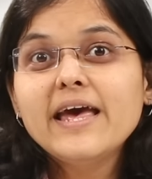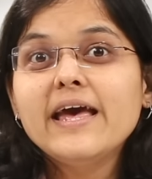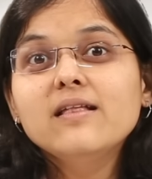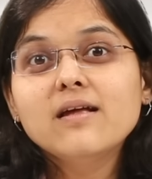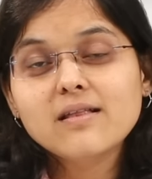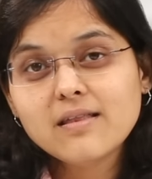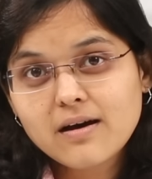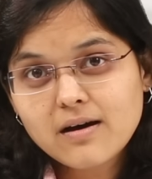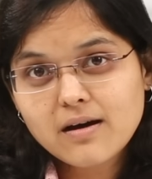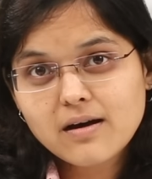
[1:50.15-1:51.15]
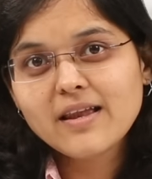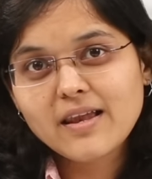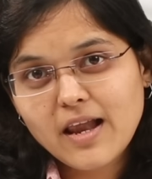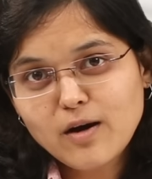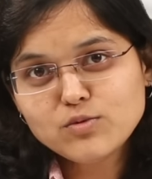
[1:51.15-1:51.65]
in the
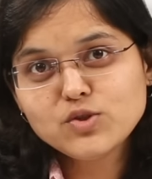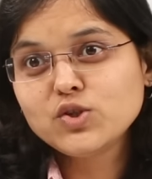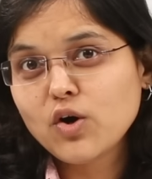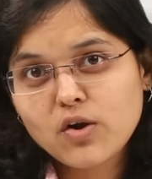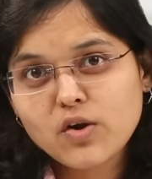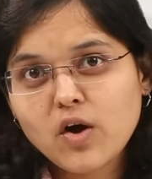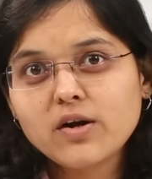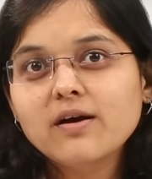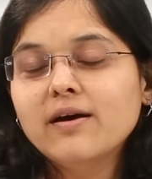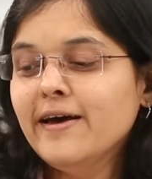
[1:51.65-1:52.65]
lounge or not.